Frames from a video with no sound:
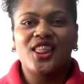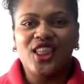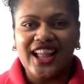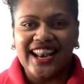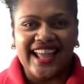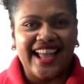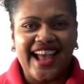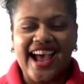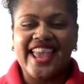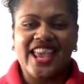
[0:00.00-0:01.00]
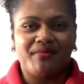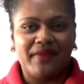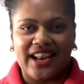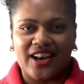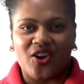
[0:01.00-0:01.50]
Vala, I
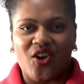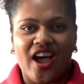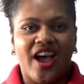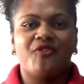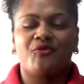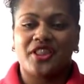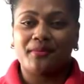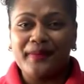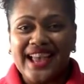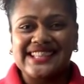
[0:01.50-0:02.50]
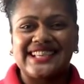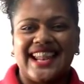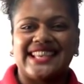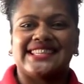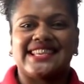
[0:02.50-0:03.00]
am Eleanor. For the best
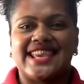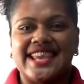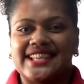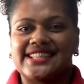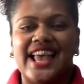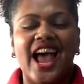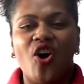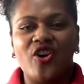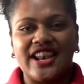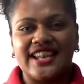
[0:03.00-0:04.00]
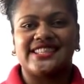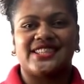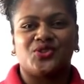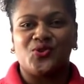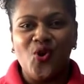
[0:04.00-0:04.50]
classic hits, I only
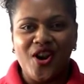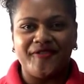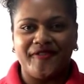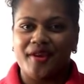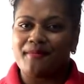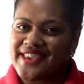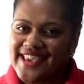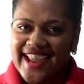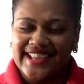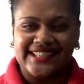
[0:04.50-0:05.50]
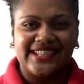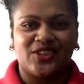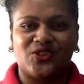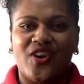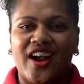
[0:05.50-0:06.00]
listen to Gold FM here in
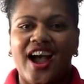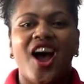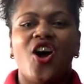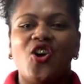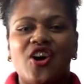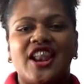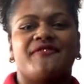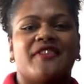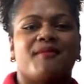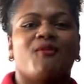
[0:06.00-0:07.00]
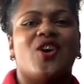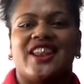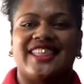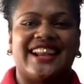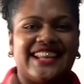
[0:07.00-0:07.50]
Singatoka. Gold FM,
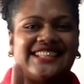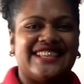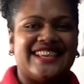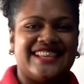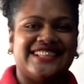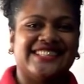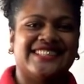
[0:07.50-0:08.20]
only the classic hits.